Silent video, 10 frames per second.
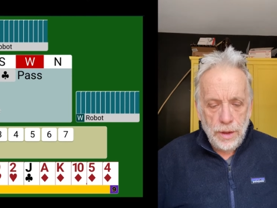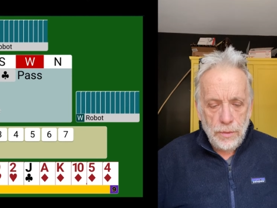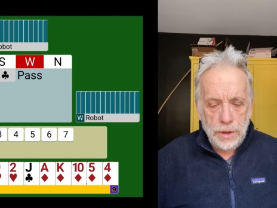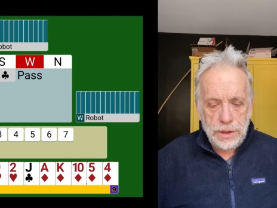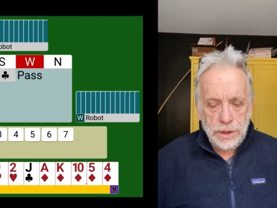
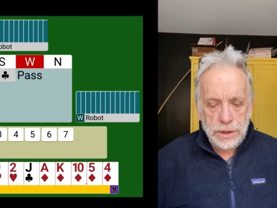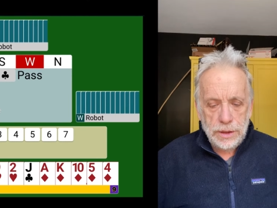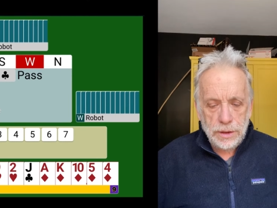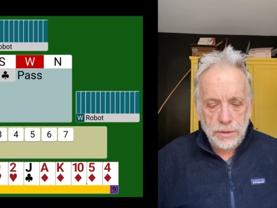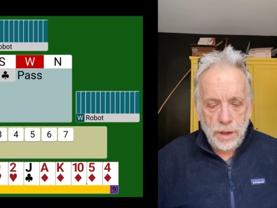Which
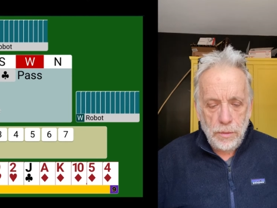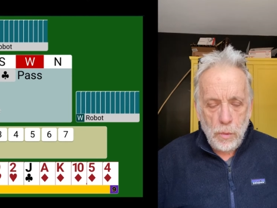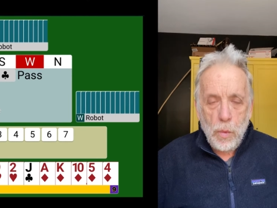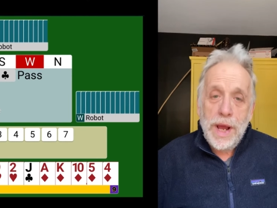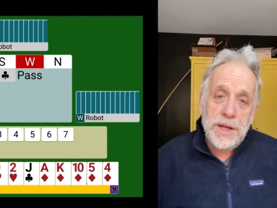is
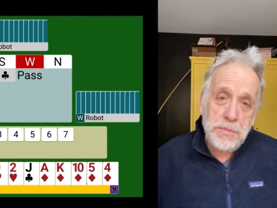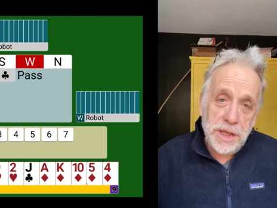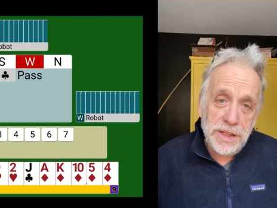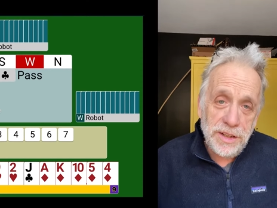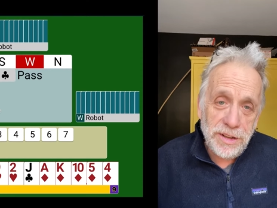um, when to
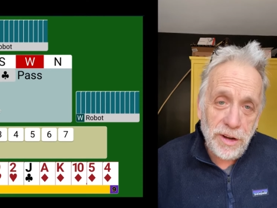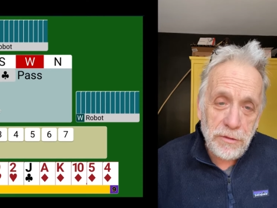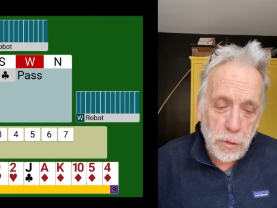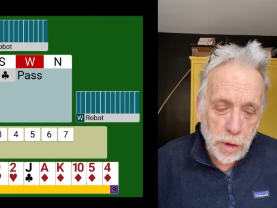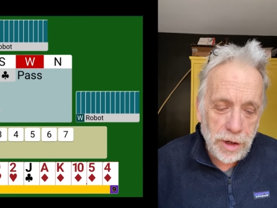bid a
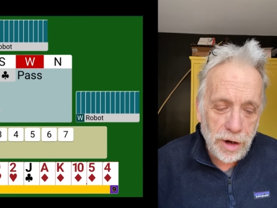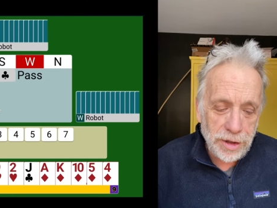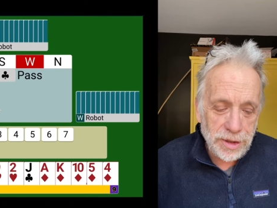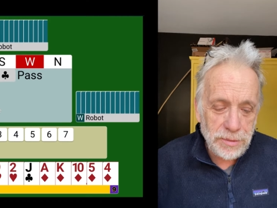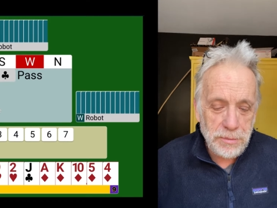four
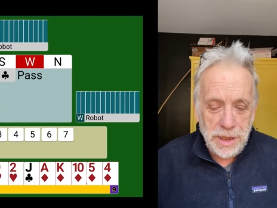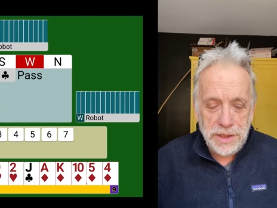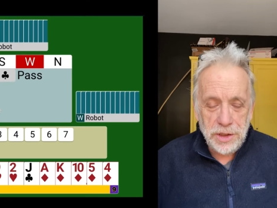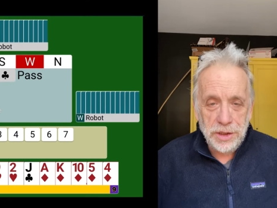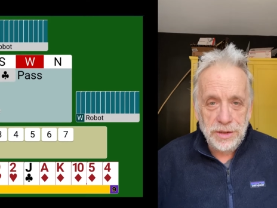card
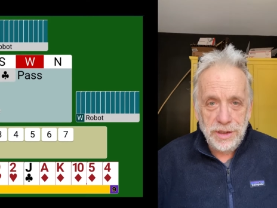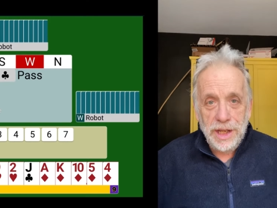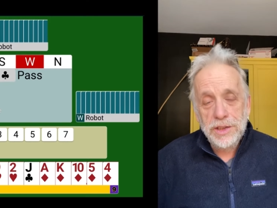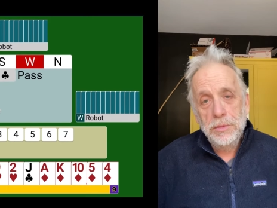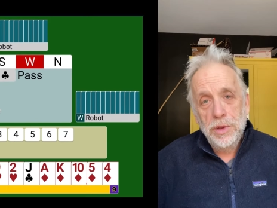major
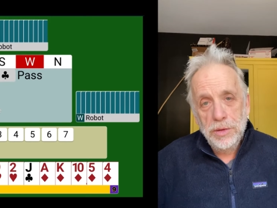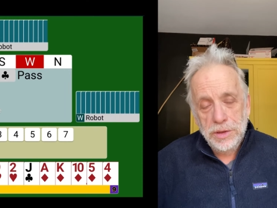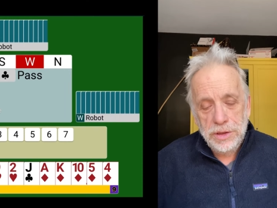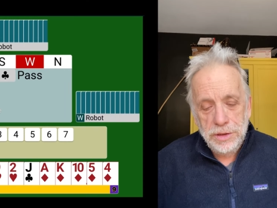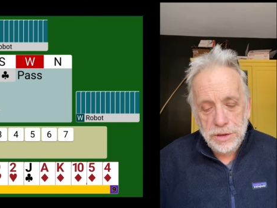as
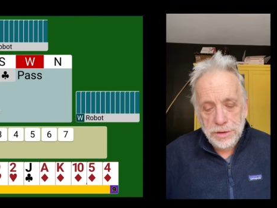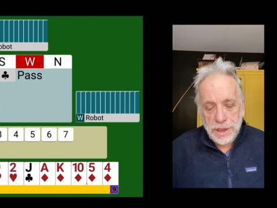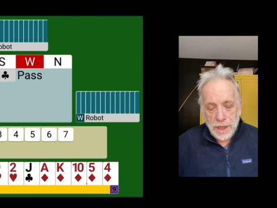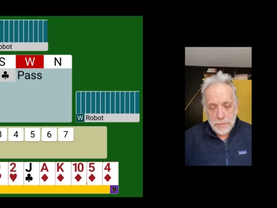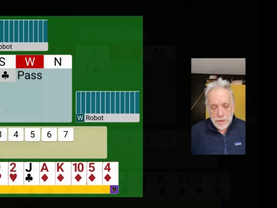opposed to your diamond